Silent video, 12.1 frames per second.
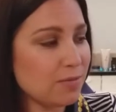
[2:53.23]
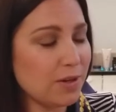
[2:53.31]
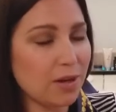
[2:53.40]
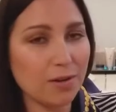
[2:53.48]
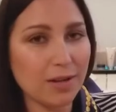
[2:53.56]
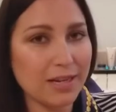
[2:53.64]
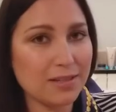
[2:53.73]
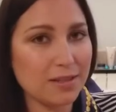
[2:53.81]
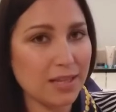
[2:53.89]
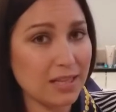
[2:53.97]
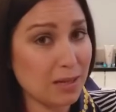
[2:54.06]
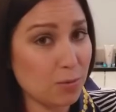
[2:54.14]
We all like to
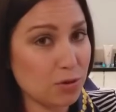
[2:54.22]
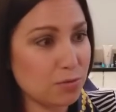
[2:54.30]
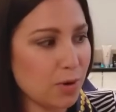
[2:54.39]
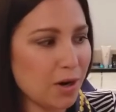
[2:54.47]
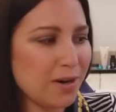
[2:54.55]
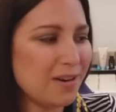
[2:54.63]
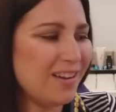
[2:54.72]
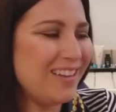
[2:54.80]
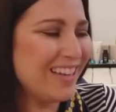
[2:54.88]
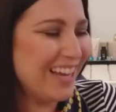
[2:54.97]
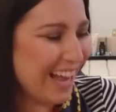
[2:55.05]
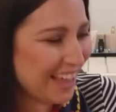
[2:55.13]
think that we're smart,
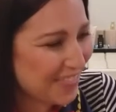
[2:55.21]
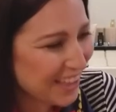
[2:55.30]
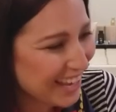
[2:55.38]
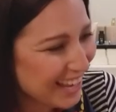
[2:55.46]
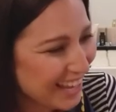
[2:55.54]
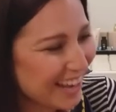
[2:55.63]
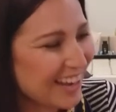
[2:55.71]
I think.